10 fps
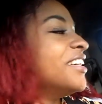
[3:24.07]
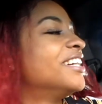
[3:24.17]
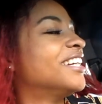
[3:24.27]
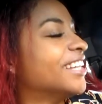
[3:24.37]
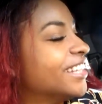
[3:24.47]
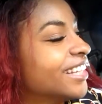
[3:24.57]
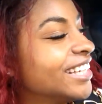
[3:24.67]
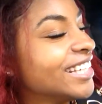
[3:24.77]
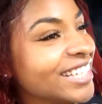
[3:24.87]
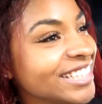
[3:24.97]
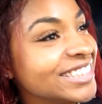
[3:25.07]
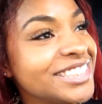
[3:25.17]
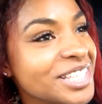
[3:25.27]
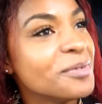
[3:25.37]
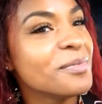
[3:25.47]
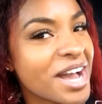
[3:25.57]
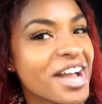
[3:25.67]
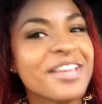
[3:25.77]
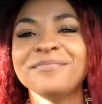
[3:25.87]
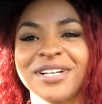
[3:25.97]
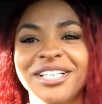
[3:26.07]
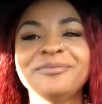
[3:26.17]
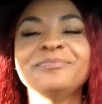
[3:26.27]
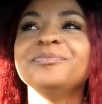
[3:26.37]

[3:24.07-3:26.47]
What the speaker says: TMI. But